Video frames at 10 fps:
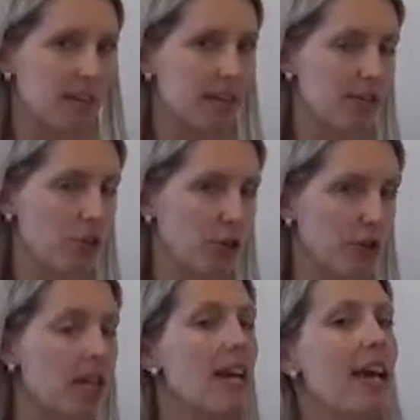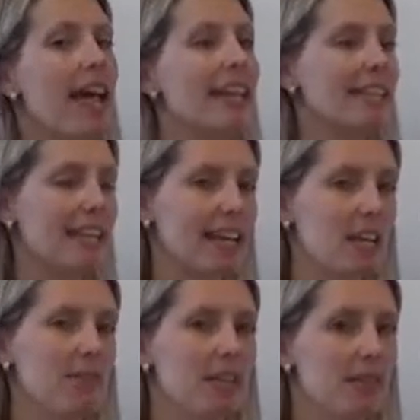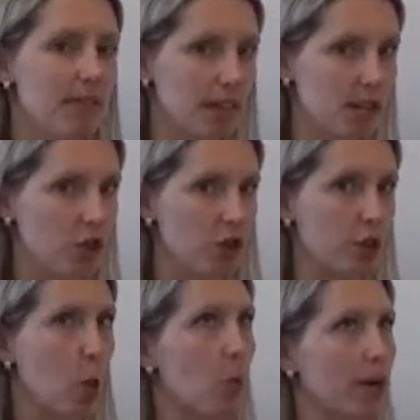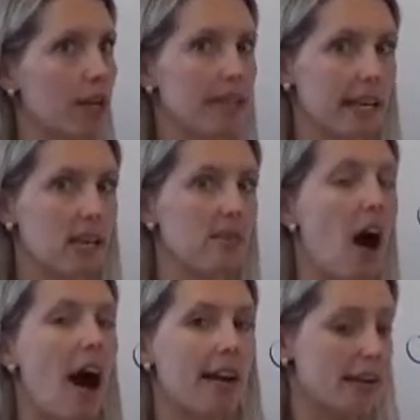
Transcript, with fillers: integers and consecutive even integers or consecutive odd